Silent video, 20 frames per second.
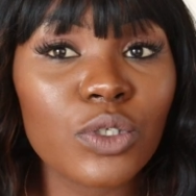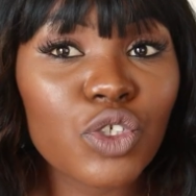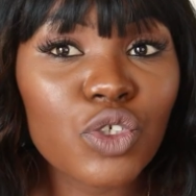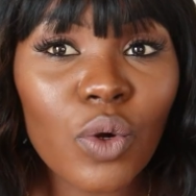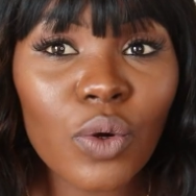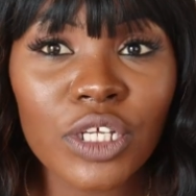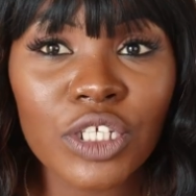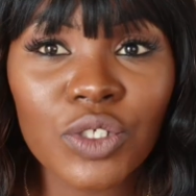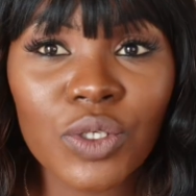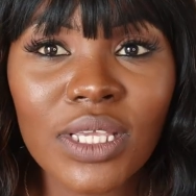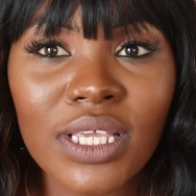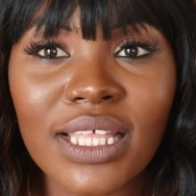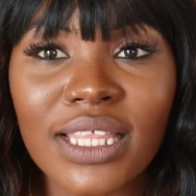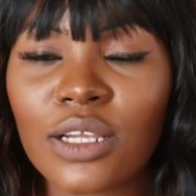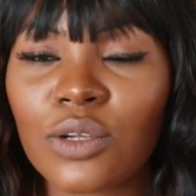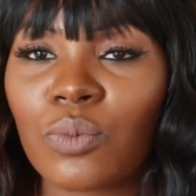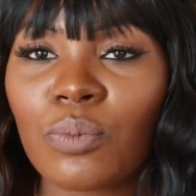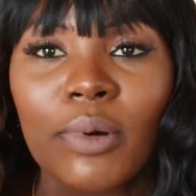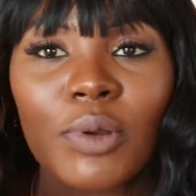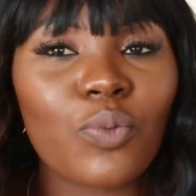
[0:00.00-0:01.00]
were sorry to hear
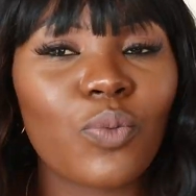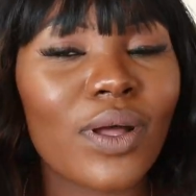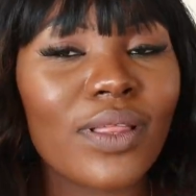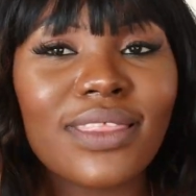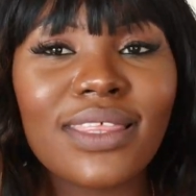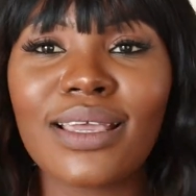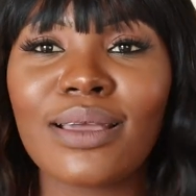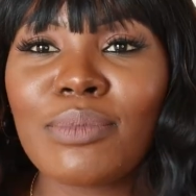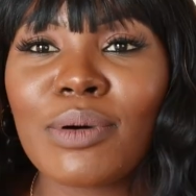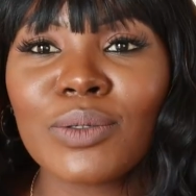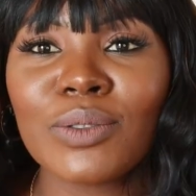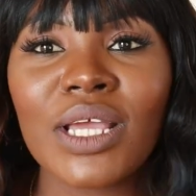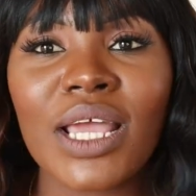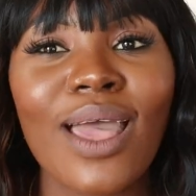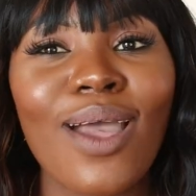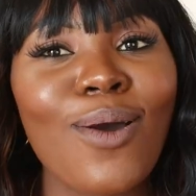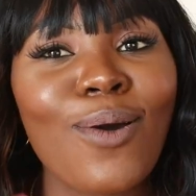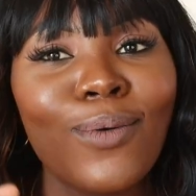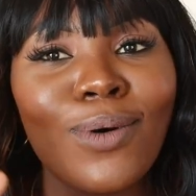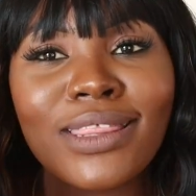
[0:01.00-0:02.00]
that, but one
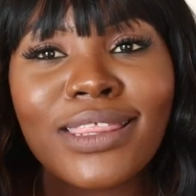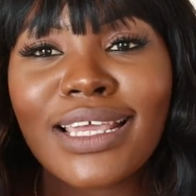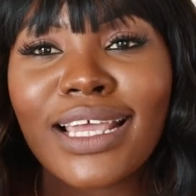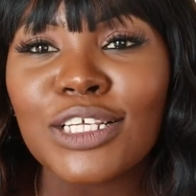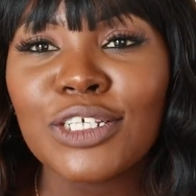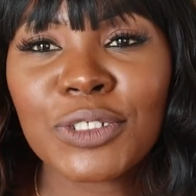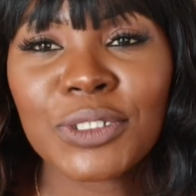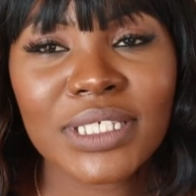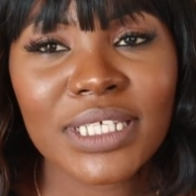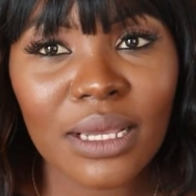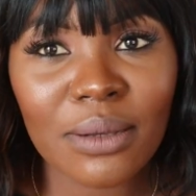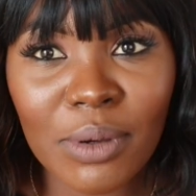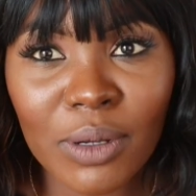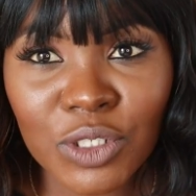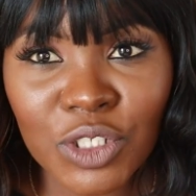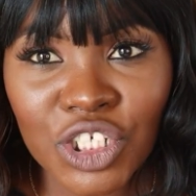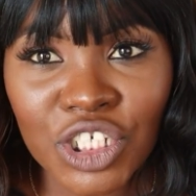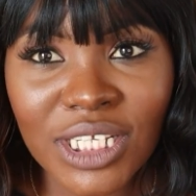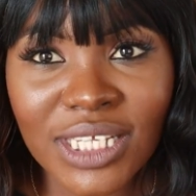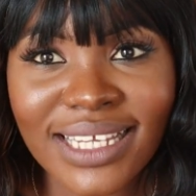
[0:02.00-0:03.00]
thing I should say
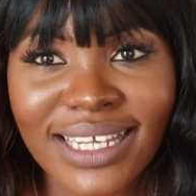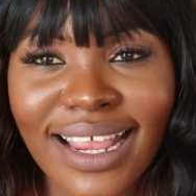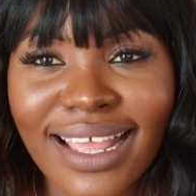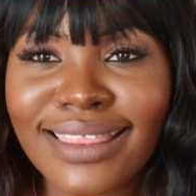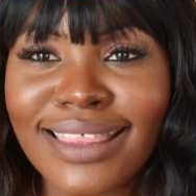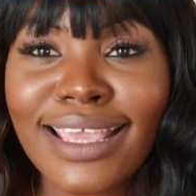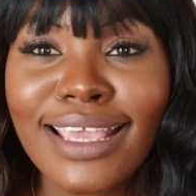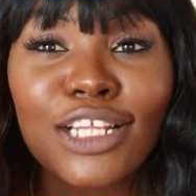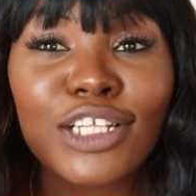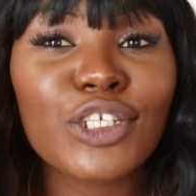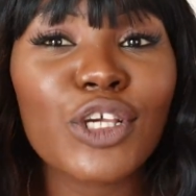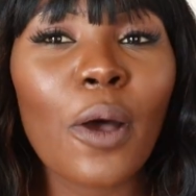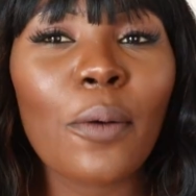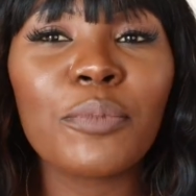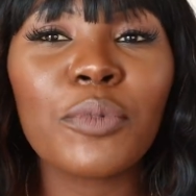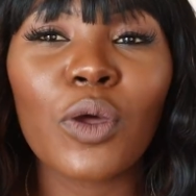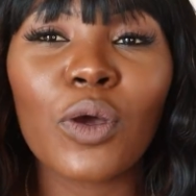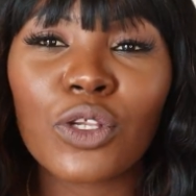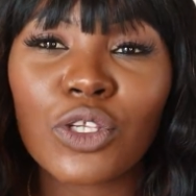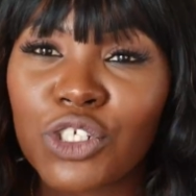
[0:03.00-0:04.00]
about Shein, they are
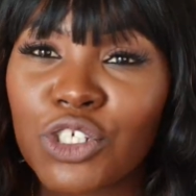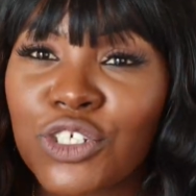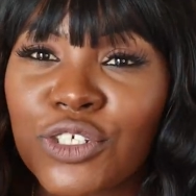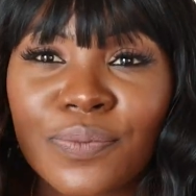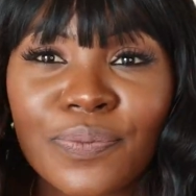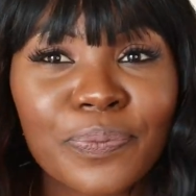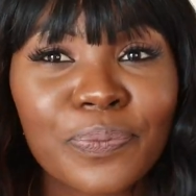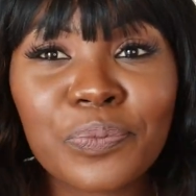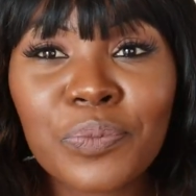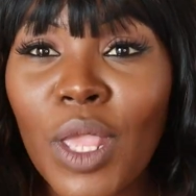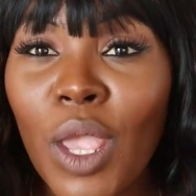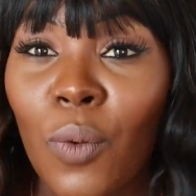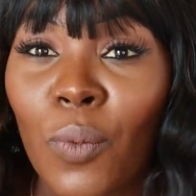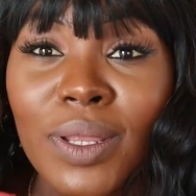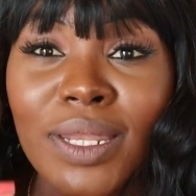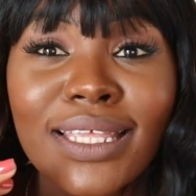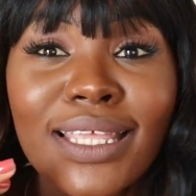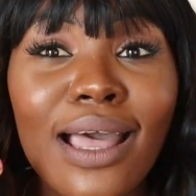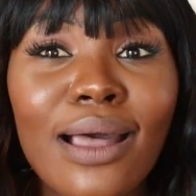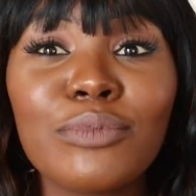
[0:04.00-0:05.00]
top notch.
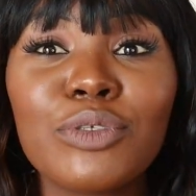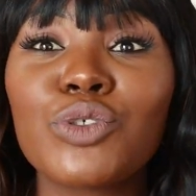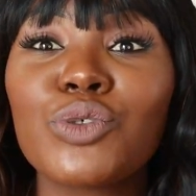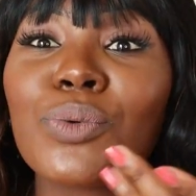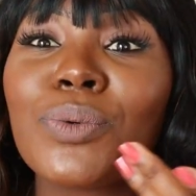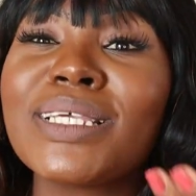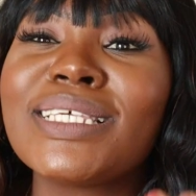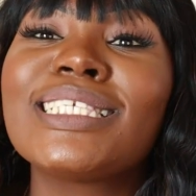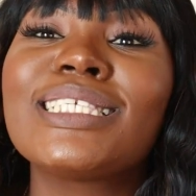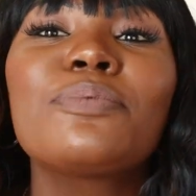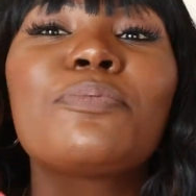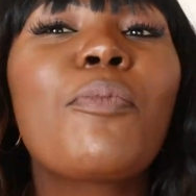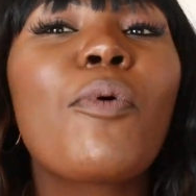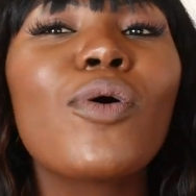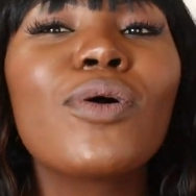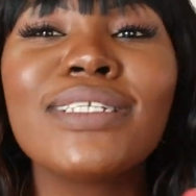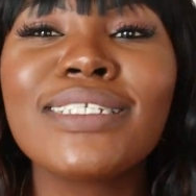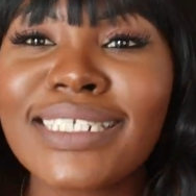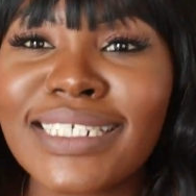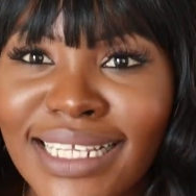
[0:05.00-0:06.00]
When it comes to
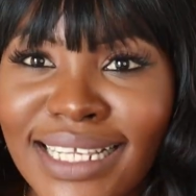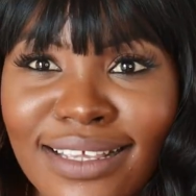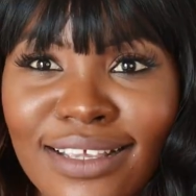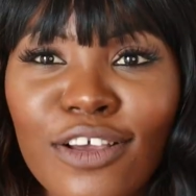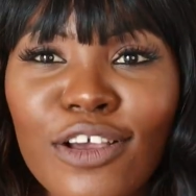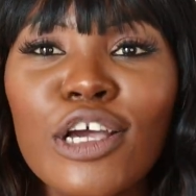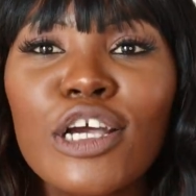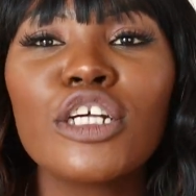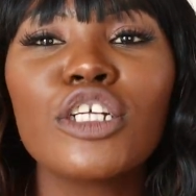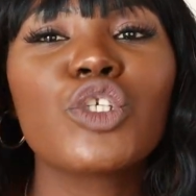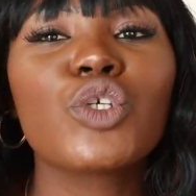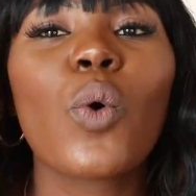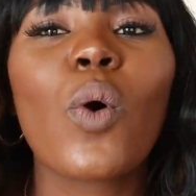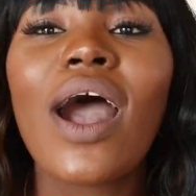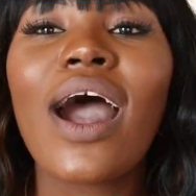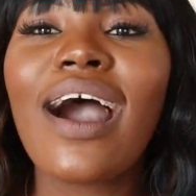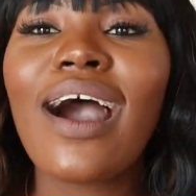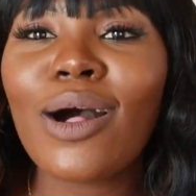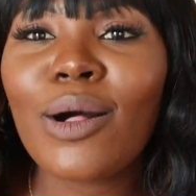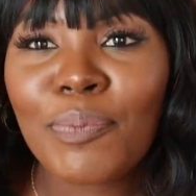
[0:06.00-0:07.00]
responding to
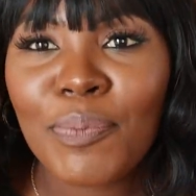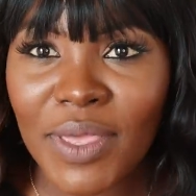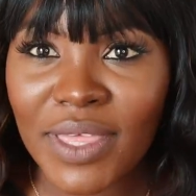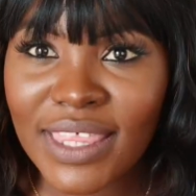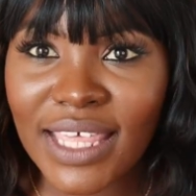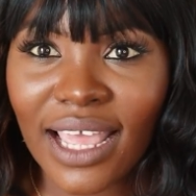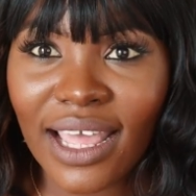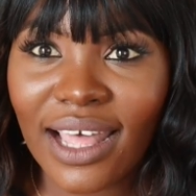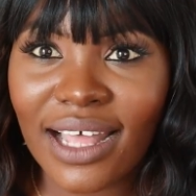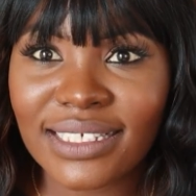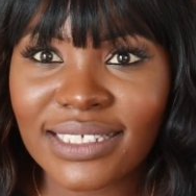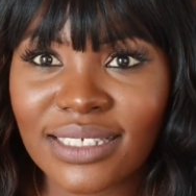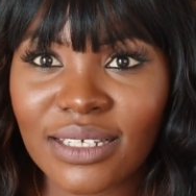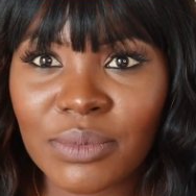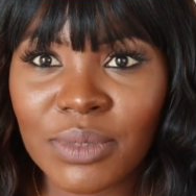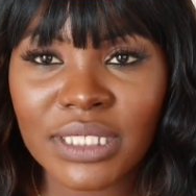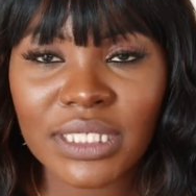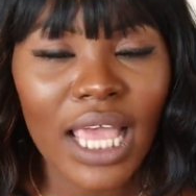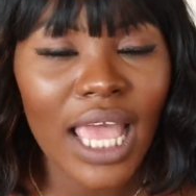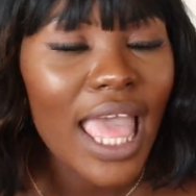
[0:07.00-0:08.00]
helping their
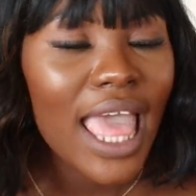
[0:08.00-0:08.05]
customers,